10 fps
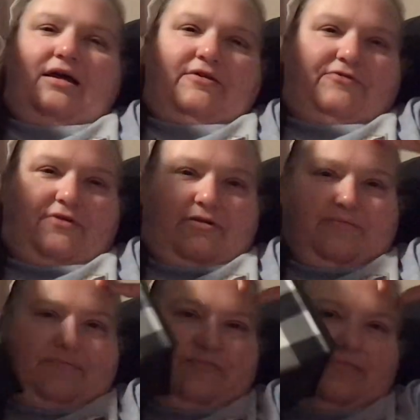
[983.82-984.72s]

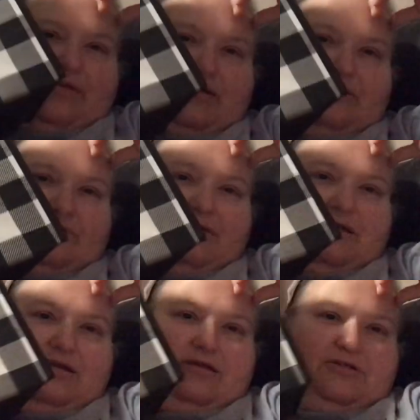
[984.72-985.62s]
from
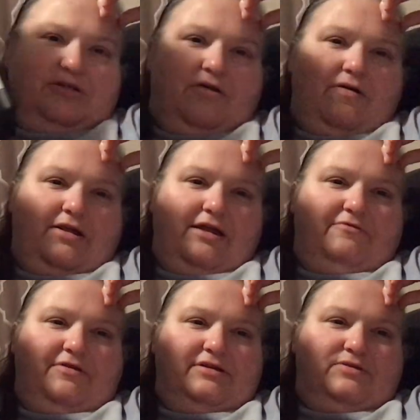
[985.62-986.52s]
the show on
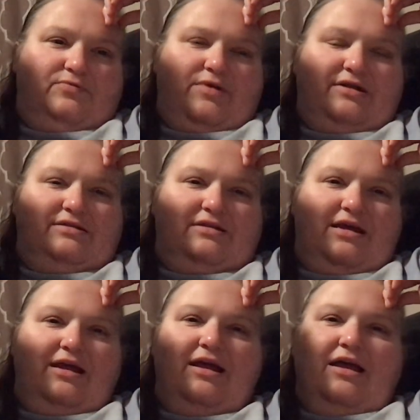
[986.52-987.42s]
Netflix,
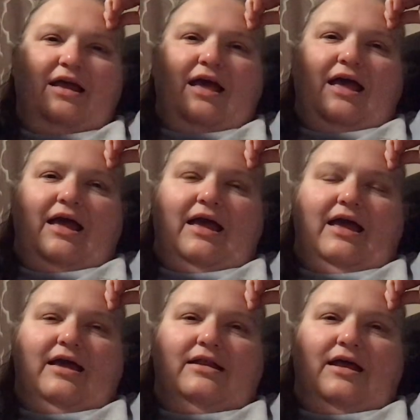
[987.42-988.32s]
Wednesday,
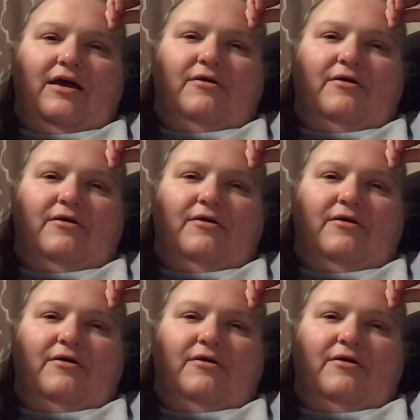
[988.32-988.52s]
and